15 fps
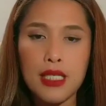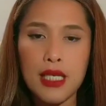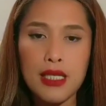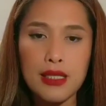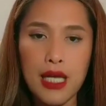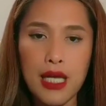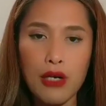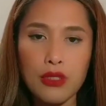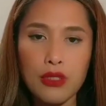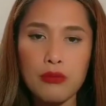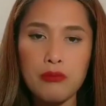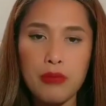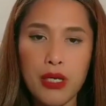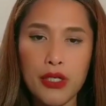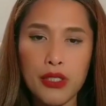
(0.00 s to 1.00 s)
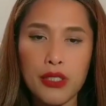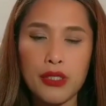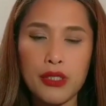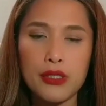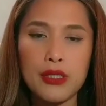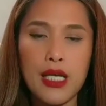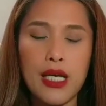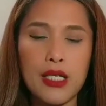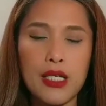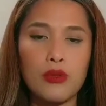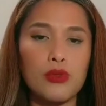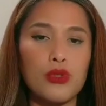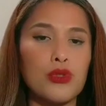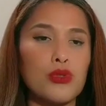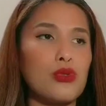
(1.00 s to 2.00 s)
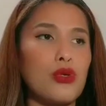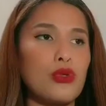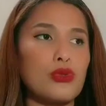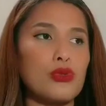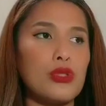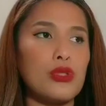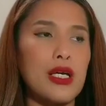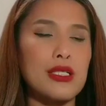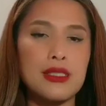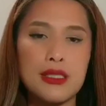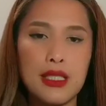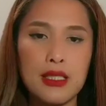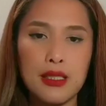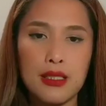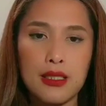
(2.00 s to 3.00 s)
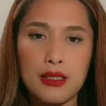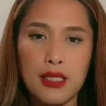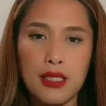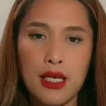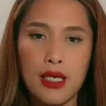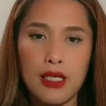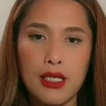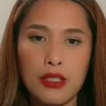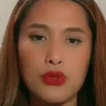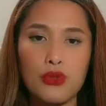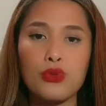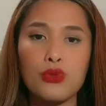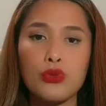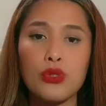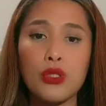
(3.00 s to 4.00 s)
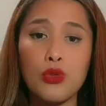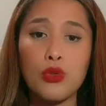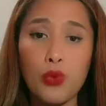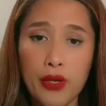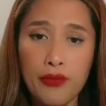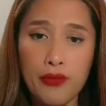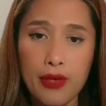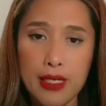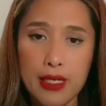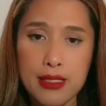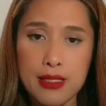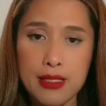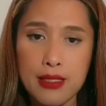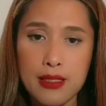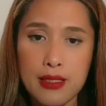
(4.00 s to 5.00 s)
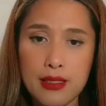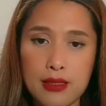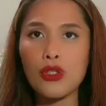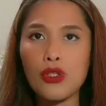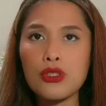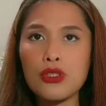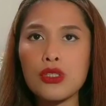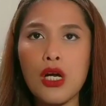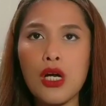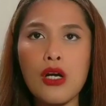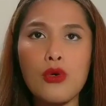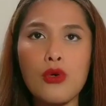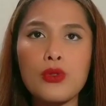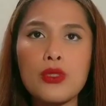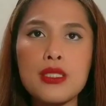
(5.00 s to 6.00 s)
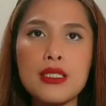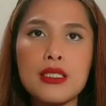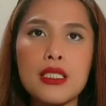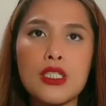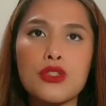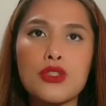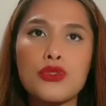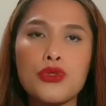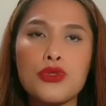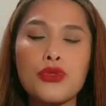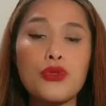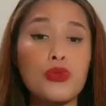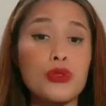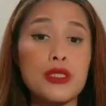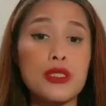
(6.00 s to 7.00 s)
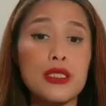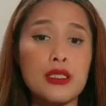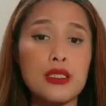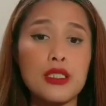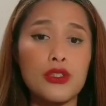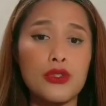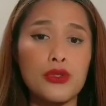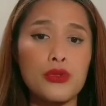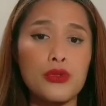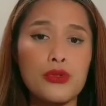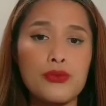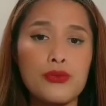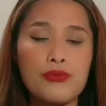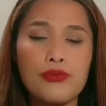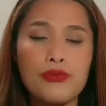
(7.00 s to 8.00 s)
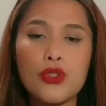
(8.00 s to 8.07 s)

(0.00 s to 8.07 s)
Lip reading: 10,000 better than you go to the aesthetics and you do the quick fix. Results are only seen through consistent use.